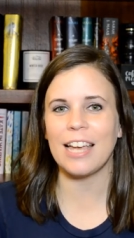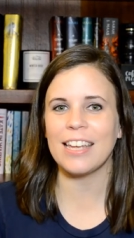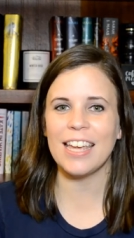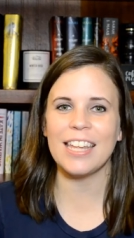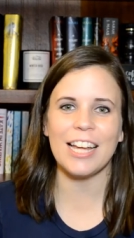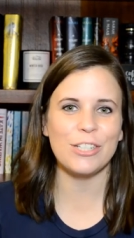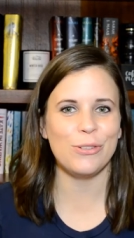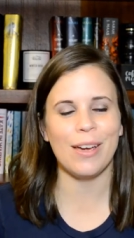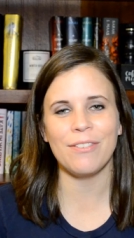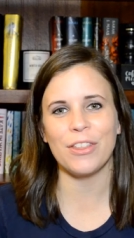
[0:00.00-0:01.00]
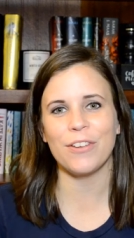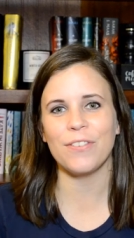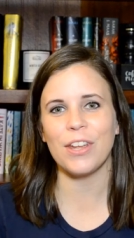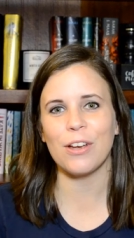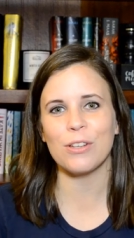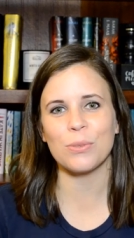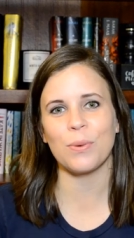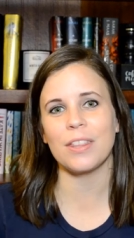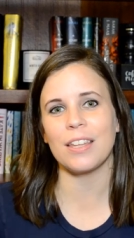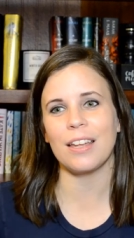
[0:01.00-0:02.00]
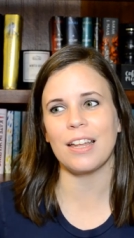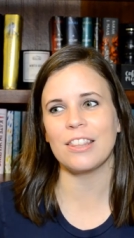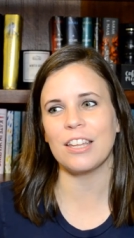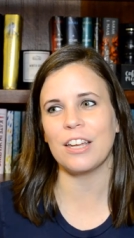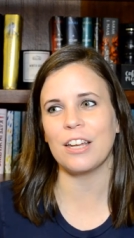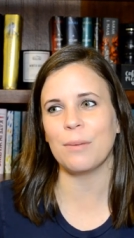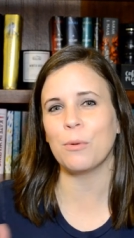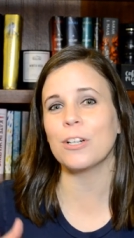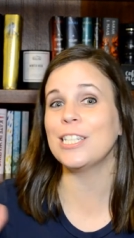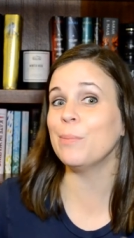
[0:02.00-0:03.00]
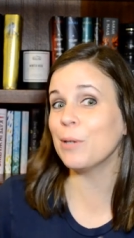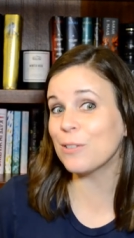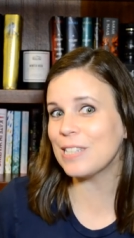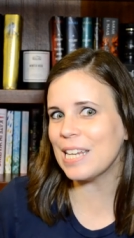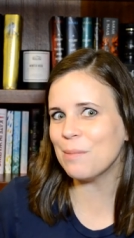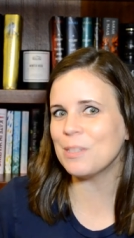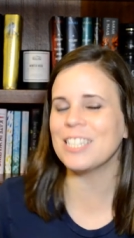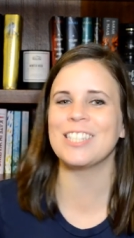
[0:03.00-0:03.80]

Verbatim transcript: Again, I do have other videos with the more typical tips,